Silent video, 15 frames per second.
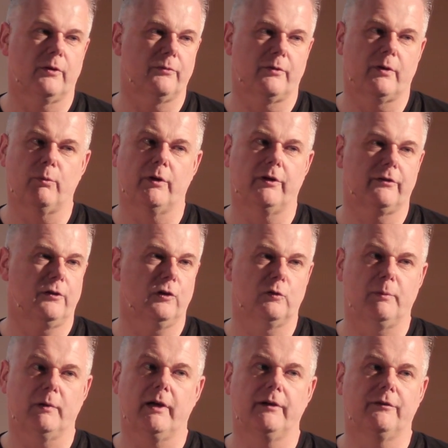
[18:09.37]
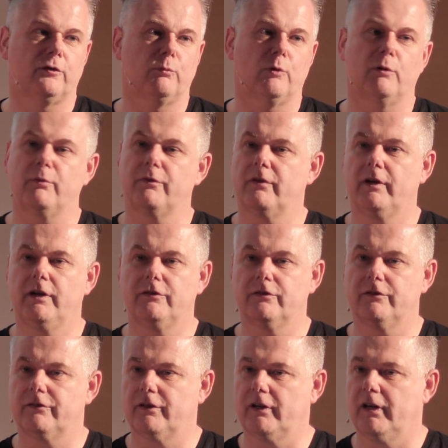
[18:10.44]
of what it's going to be like to work with an
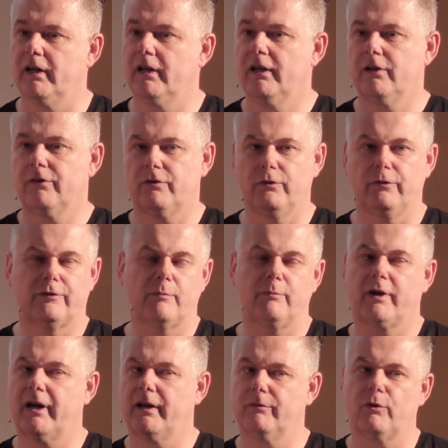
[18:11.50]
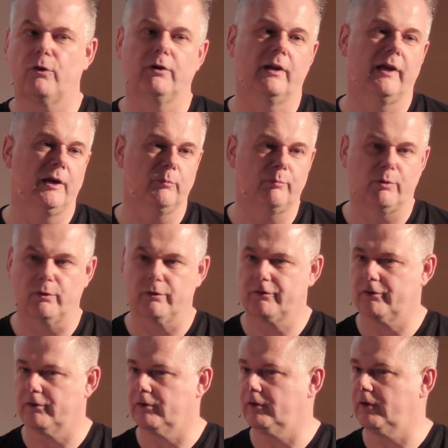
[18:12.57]
agency through some kind of online
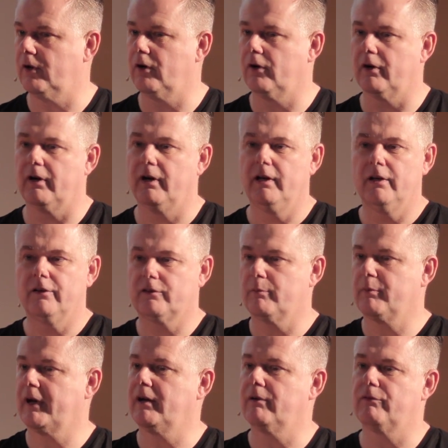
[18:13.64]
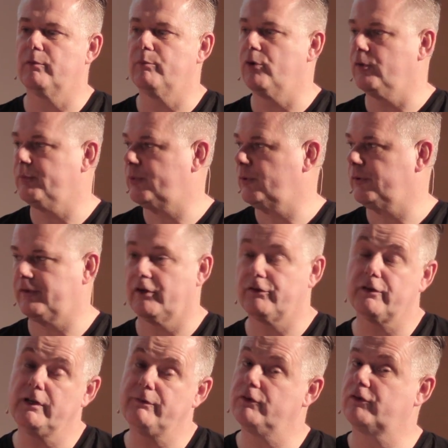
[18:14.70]
portal or or some kind of remote
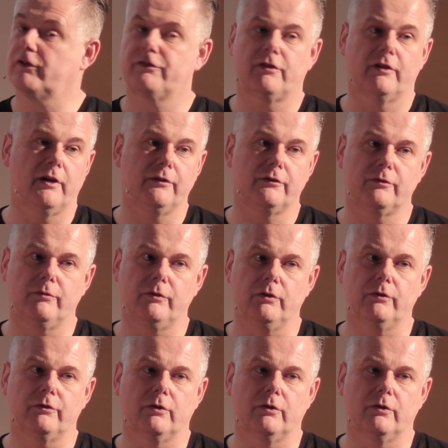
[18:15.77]
process, or even just an interview.